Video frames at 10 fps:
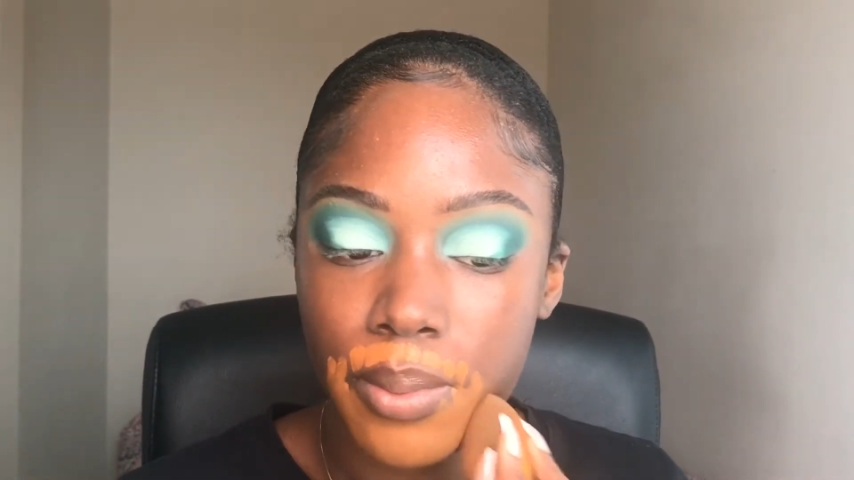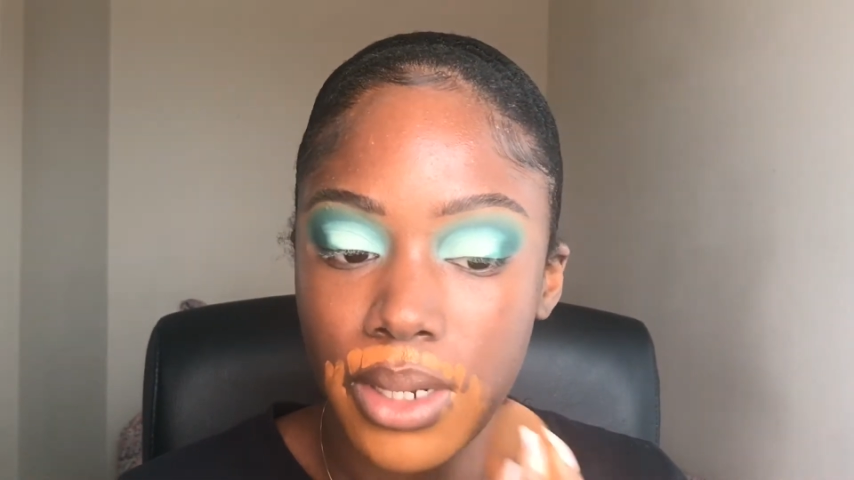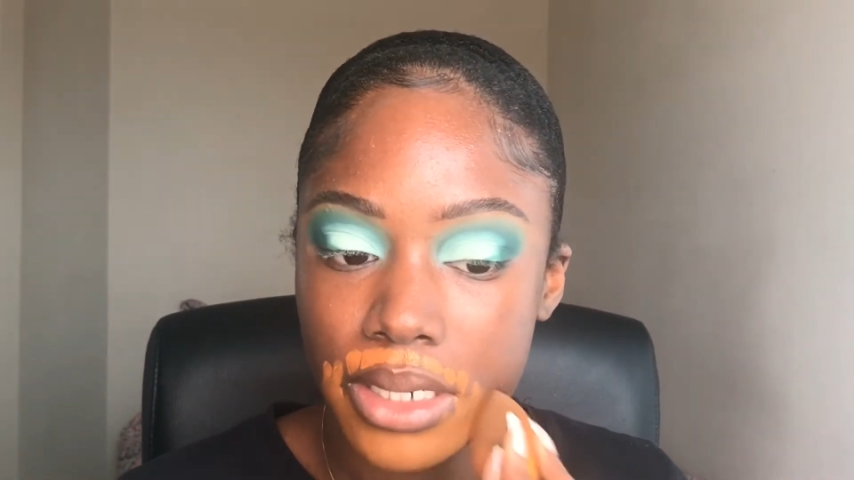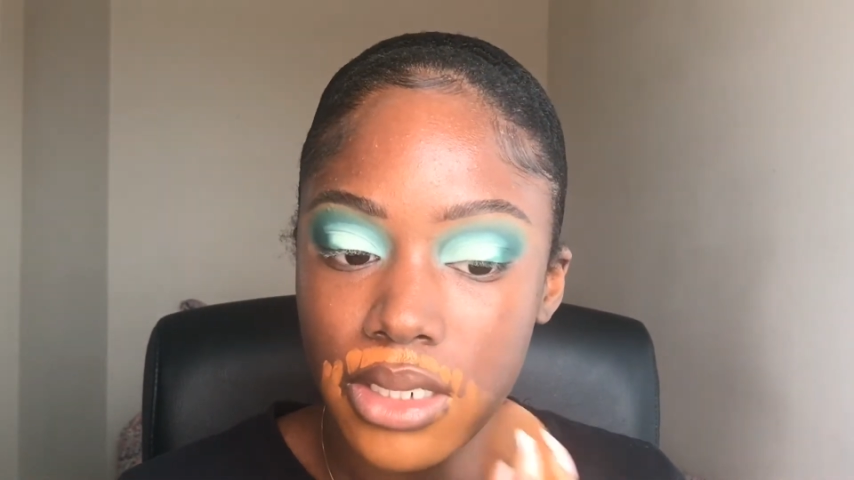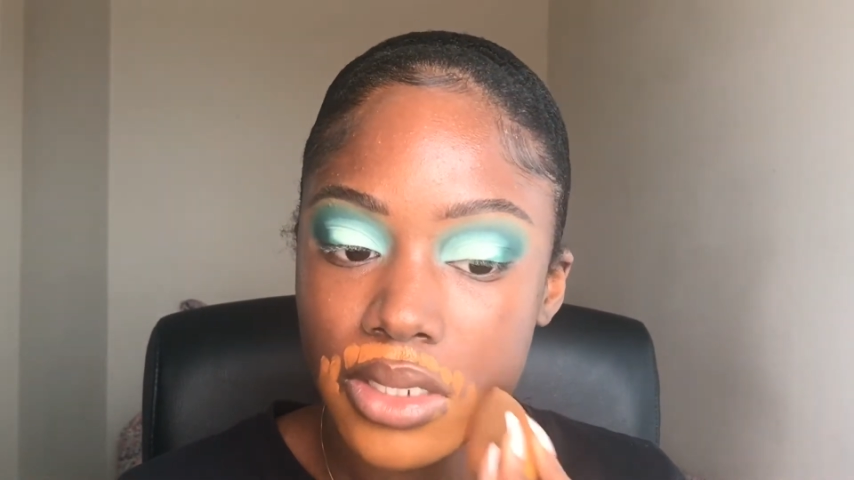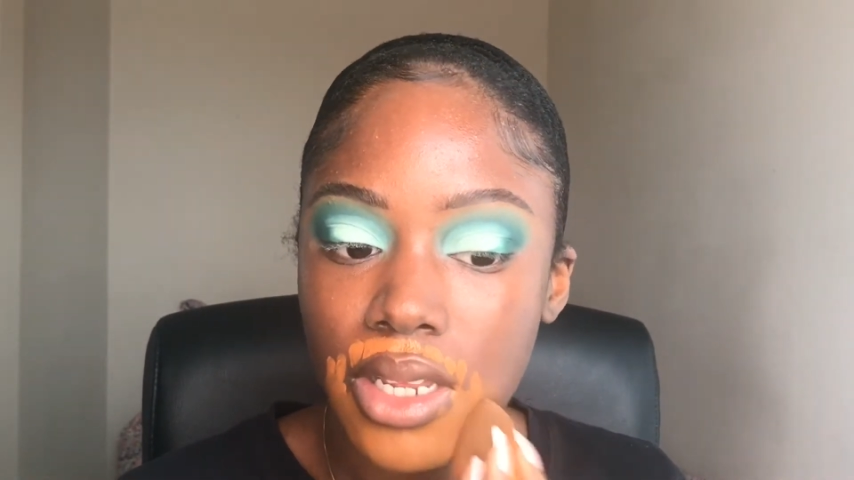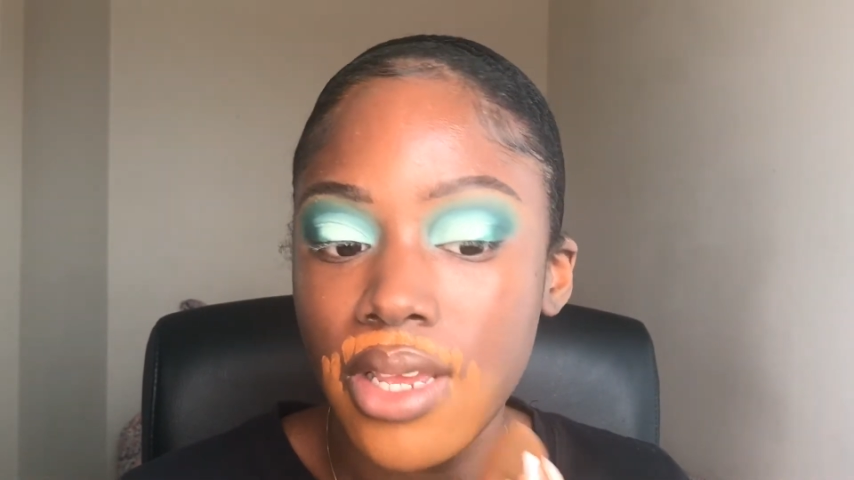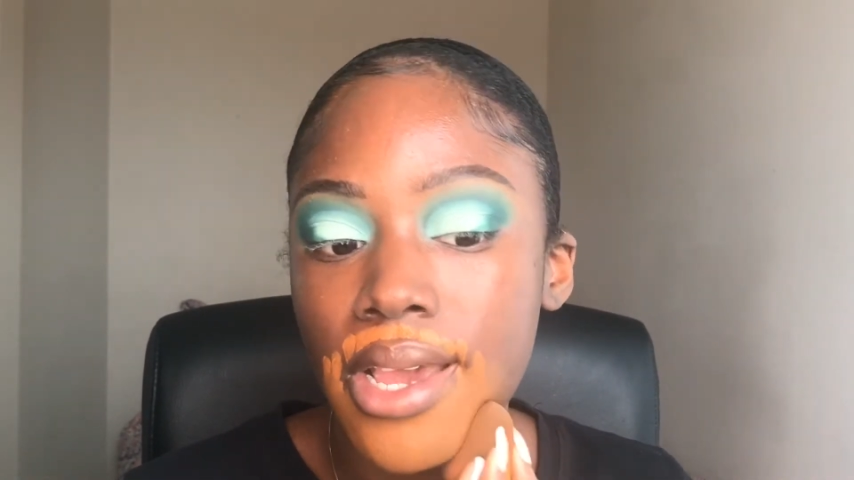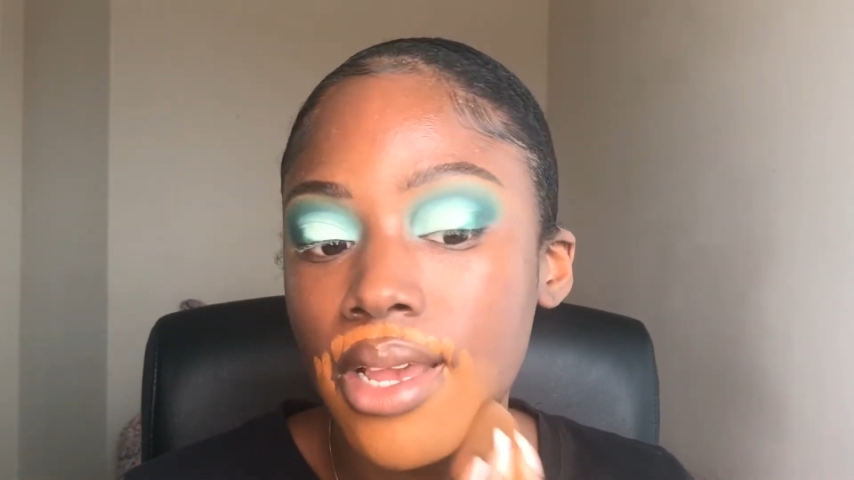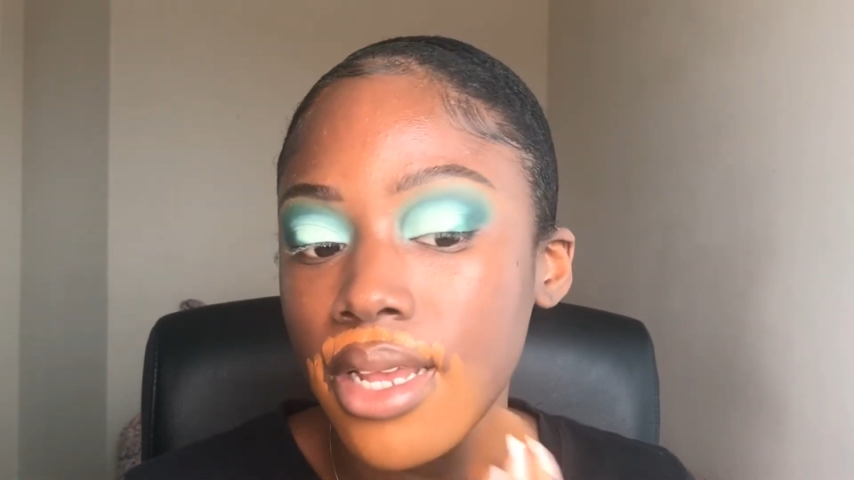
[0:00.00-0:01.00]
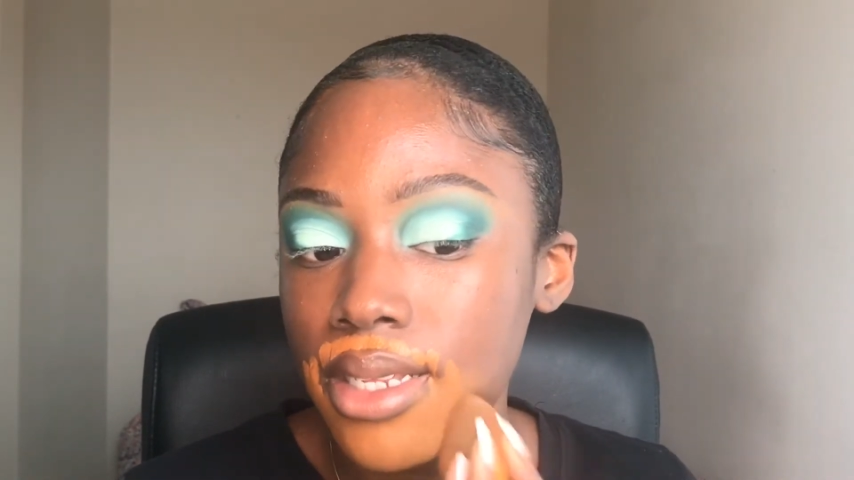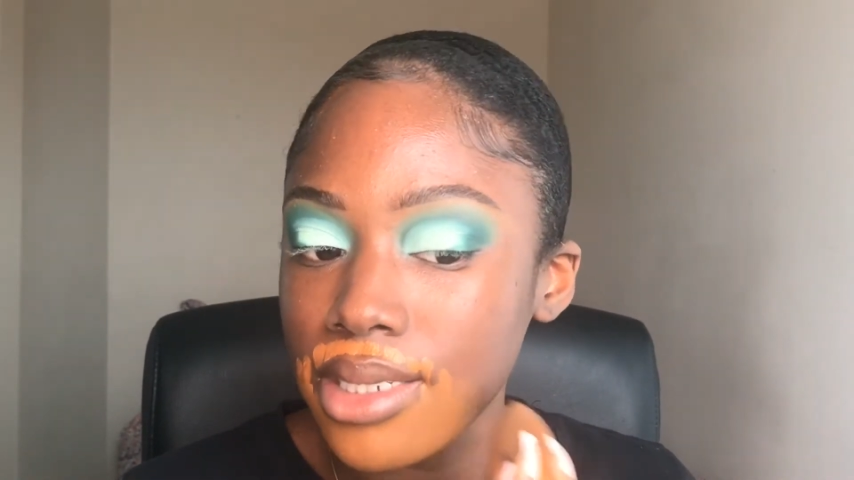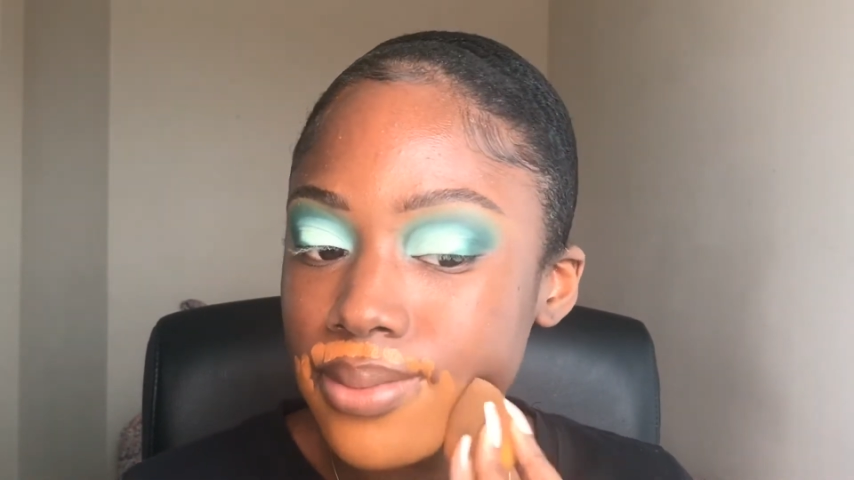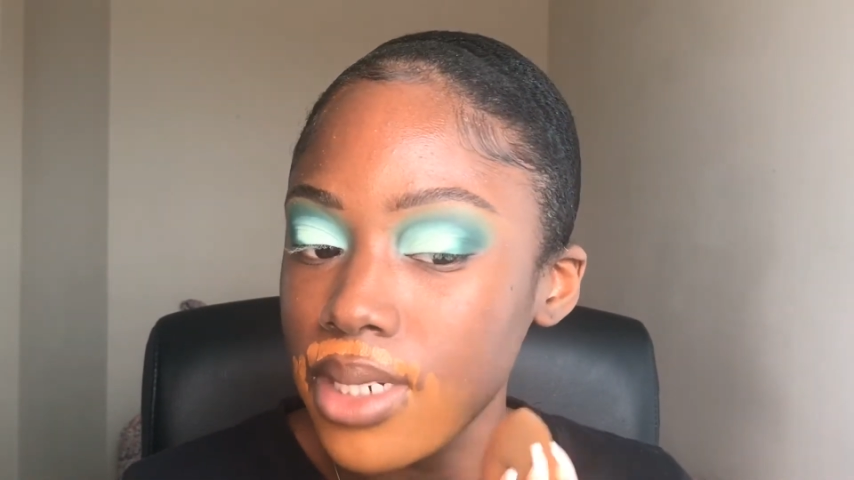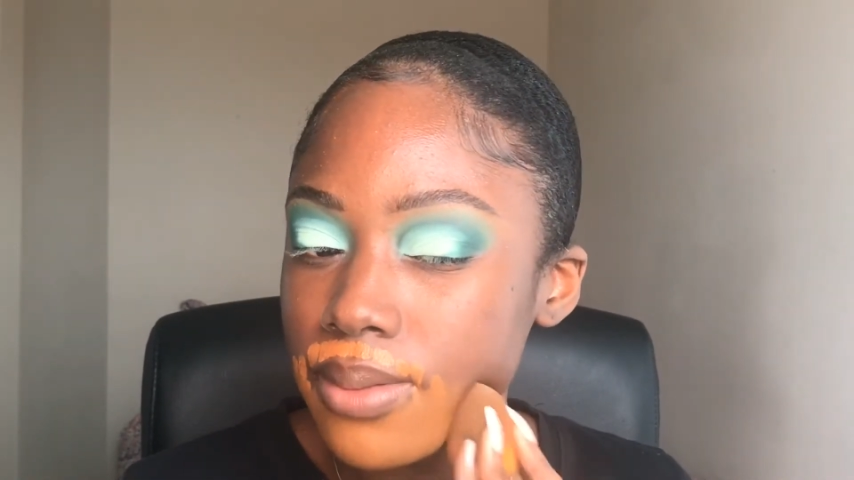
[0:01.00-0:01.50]
but
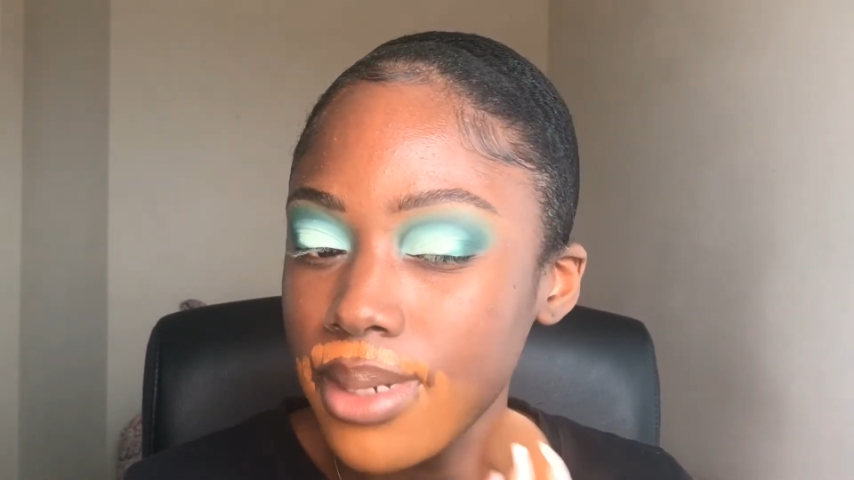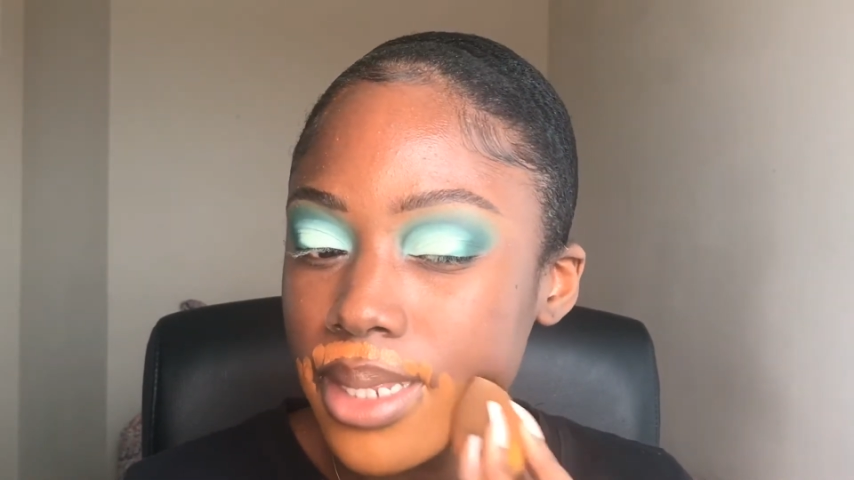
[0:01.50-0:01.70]
sometimes